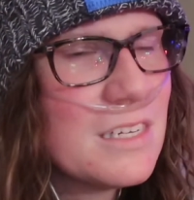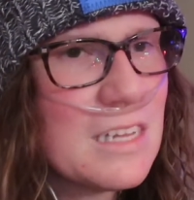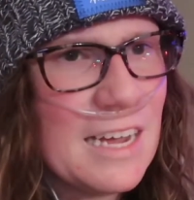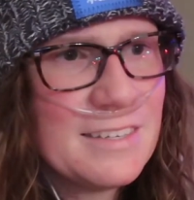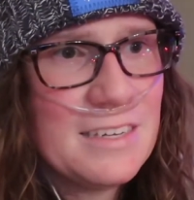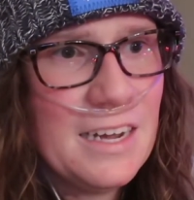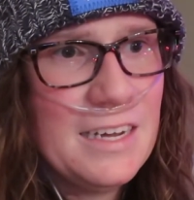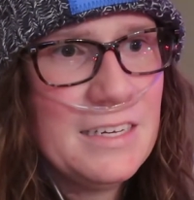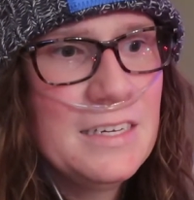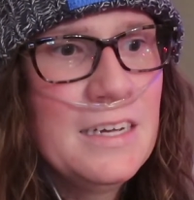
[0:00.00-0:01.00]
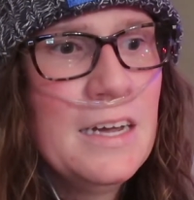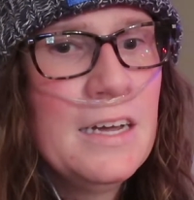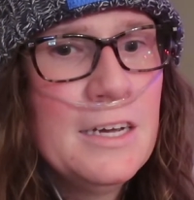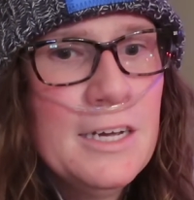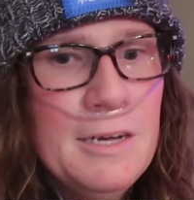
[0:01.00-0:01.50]
last night,
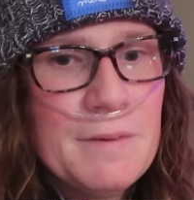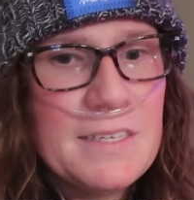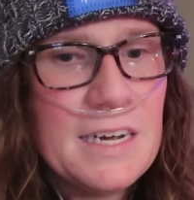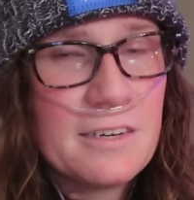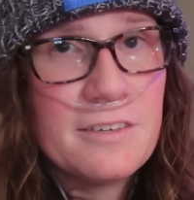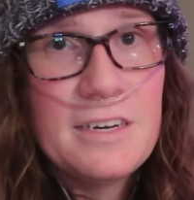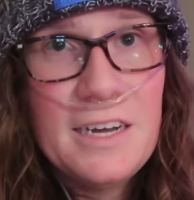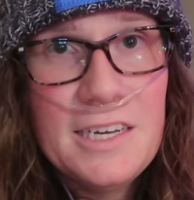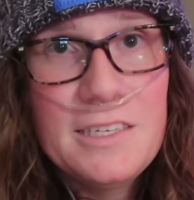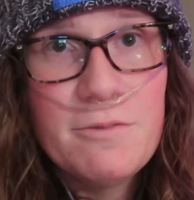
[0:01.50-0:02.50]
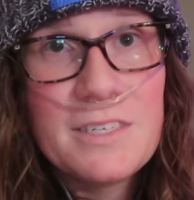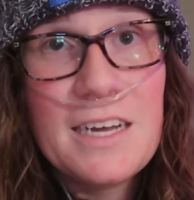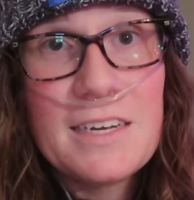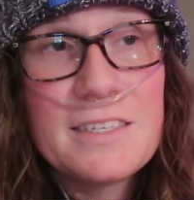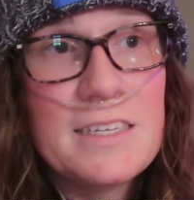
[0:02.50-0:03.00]
my doctor and I were
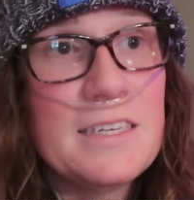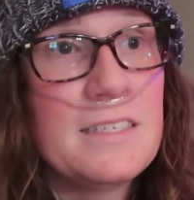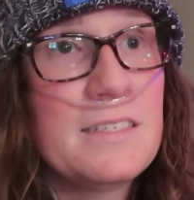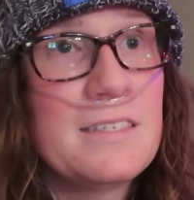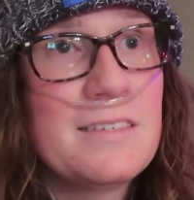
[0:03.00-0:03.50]
texting,